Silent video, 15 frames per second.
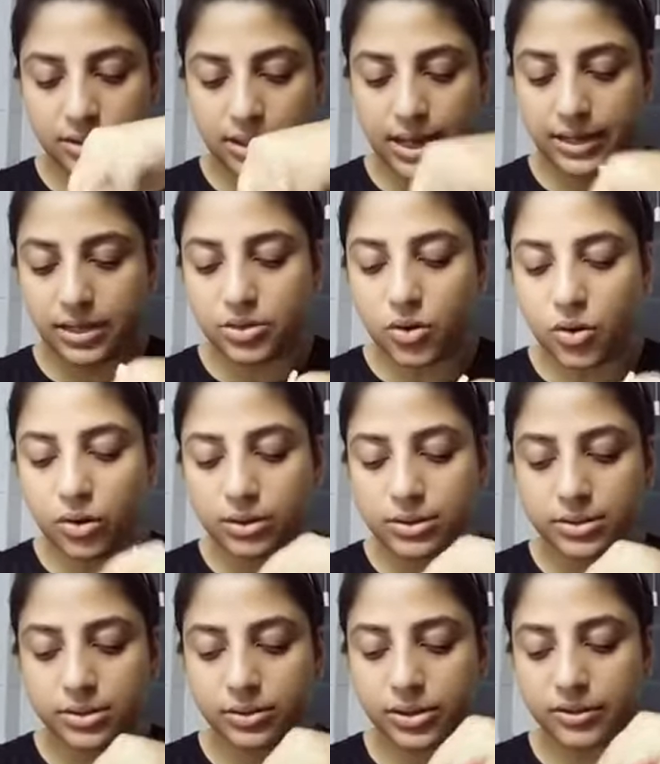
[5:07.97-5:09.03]
And it
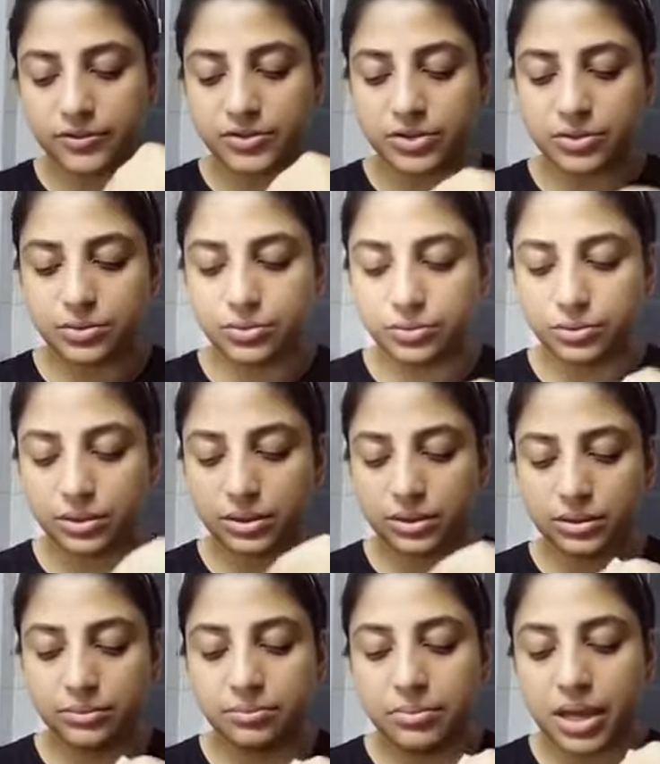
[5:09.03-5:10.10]
also gives you
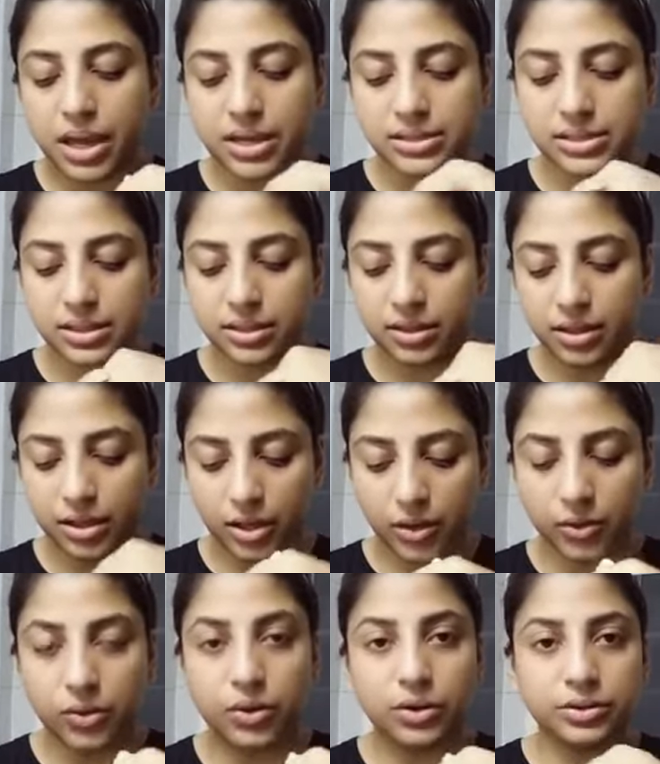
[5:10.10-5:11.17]
an amazing
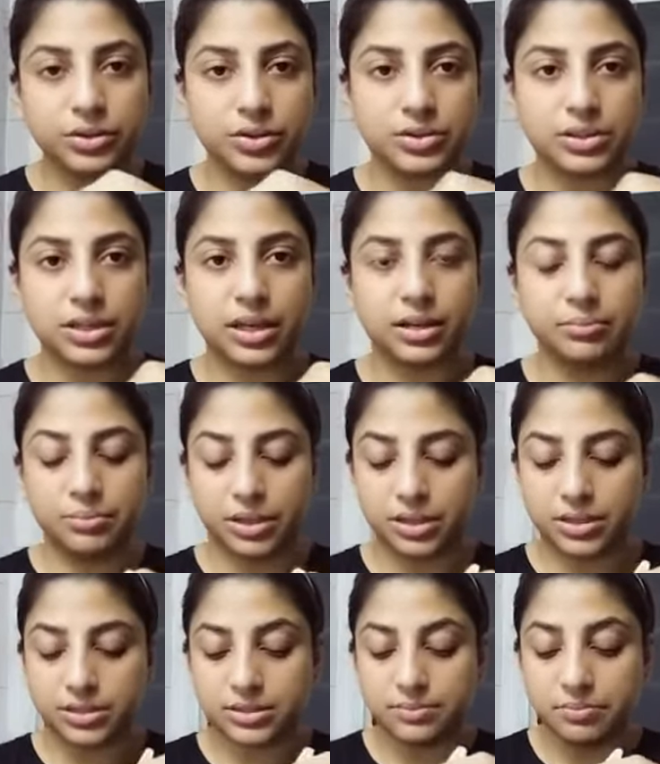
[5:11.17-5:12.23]
glow on your skin
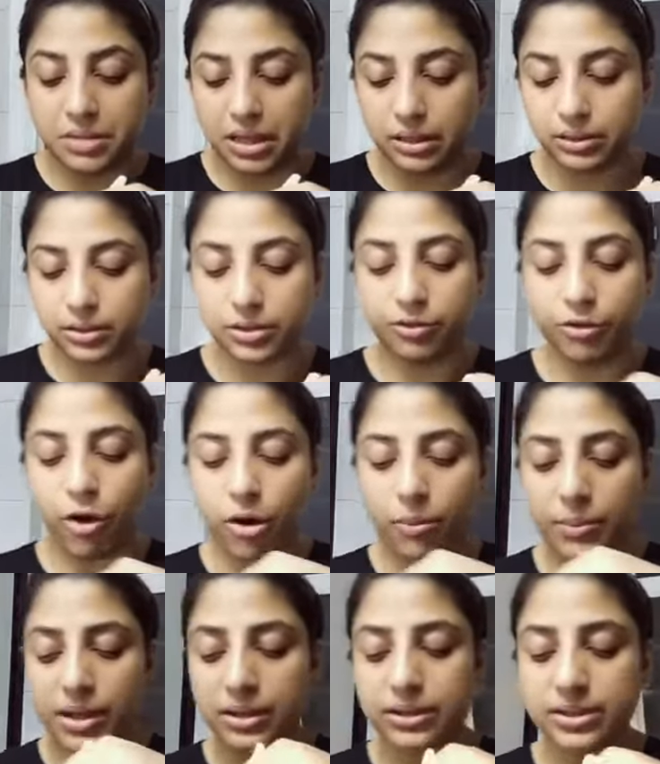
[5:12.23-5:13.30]
because milk, raw
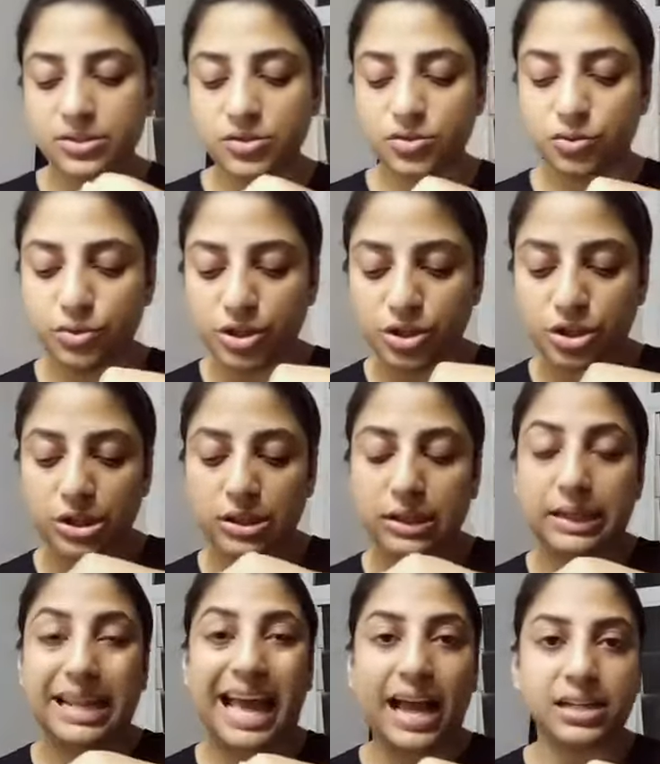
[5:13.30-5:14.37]
milk is rich
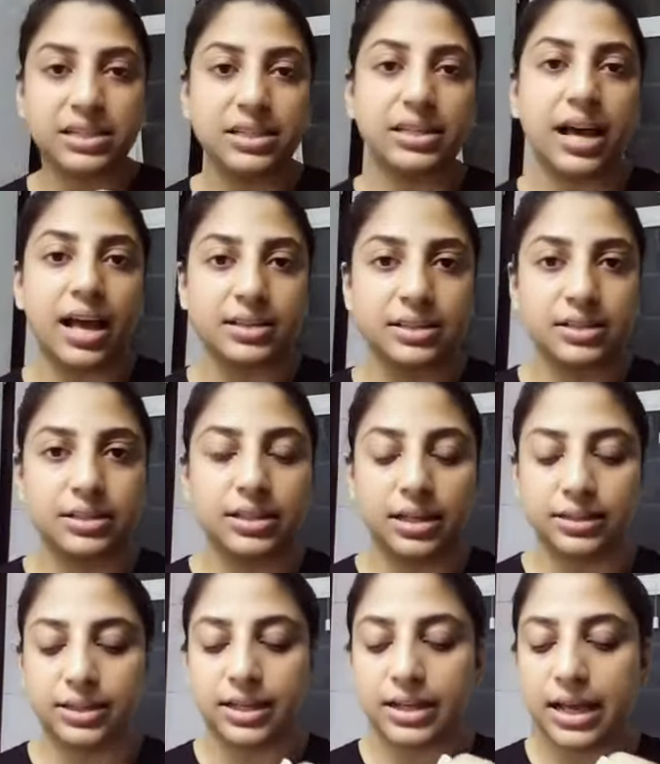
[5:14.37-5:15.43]
in lactic acid
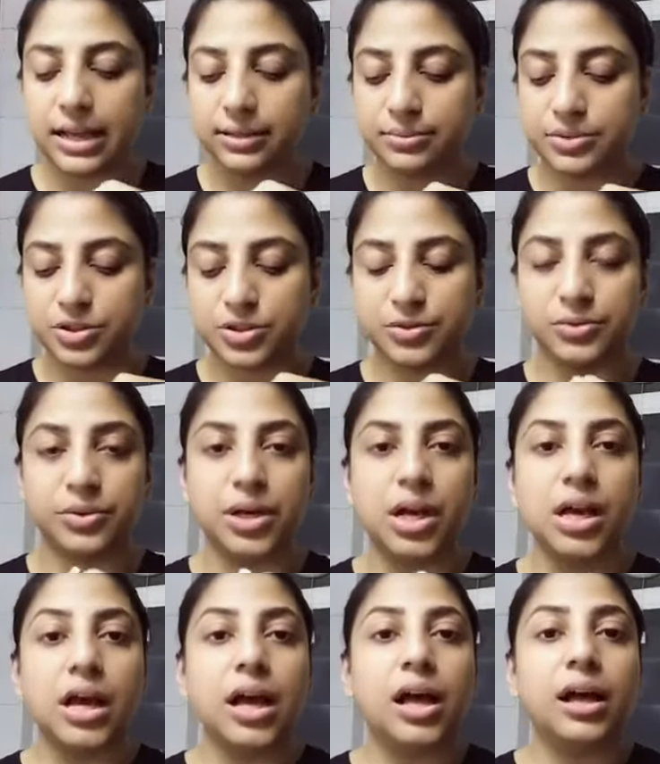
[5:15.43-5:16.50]
and that helps to,
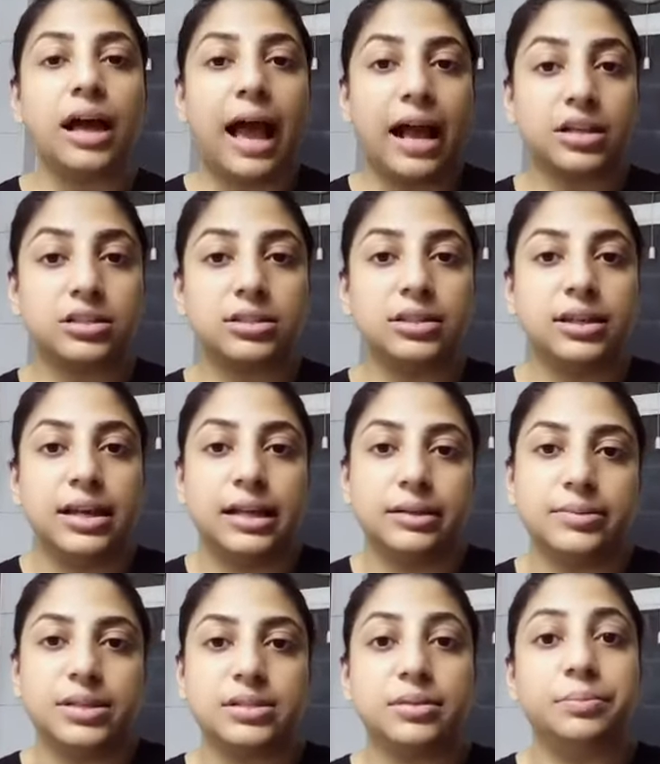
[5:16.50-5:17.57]
actually
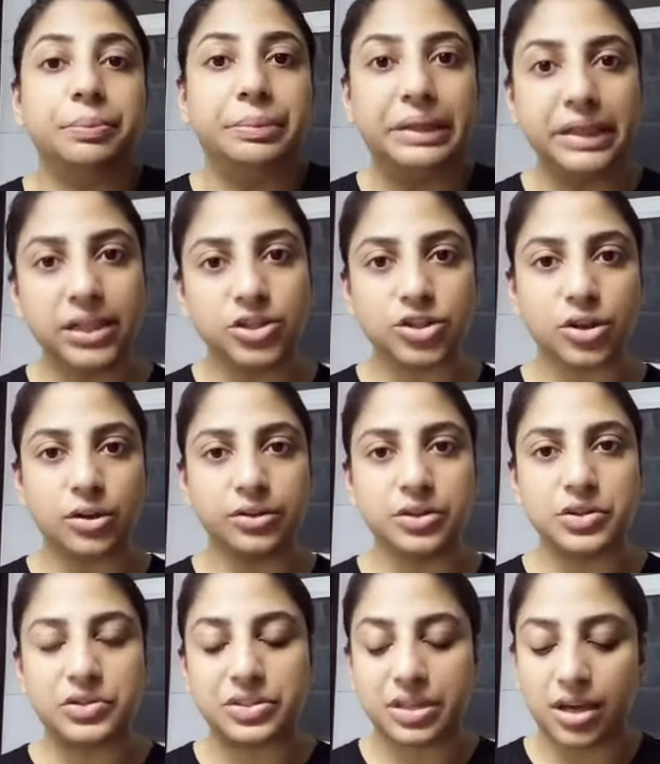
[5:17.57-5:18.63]
helps as a bleach on
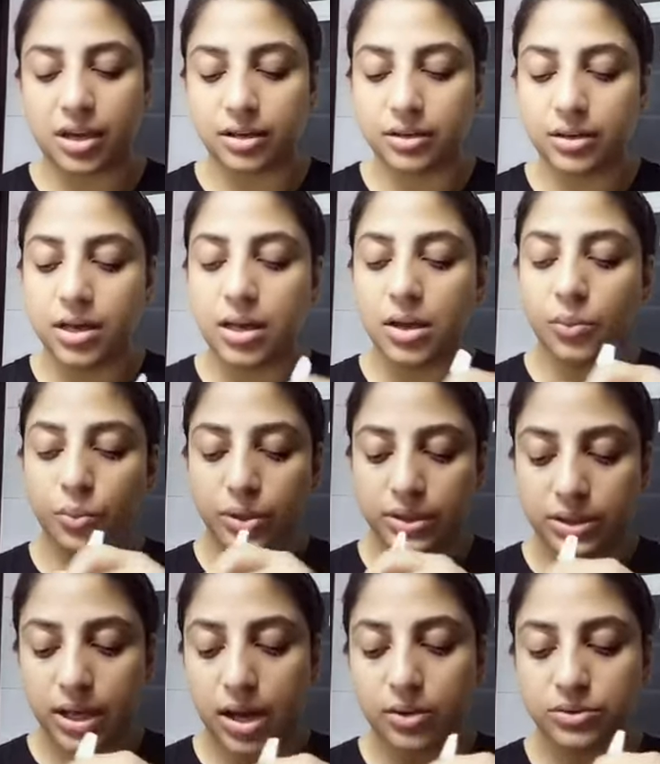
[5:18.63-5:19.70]
your skin
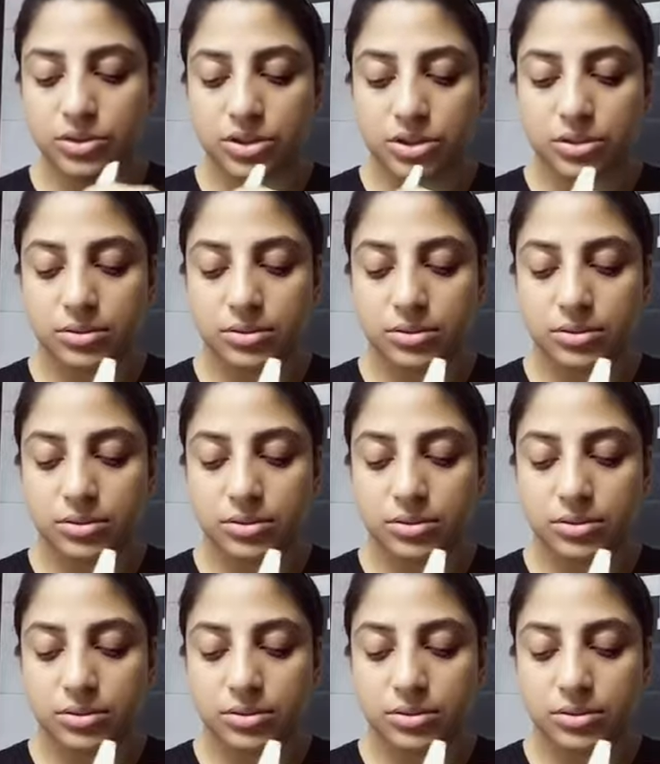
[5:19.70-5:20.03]
without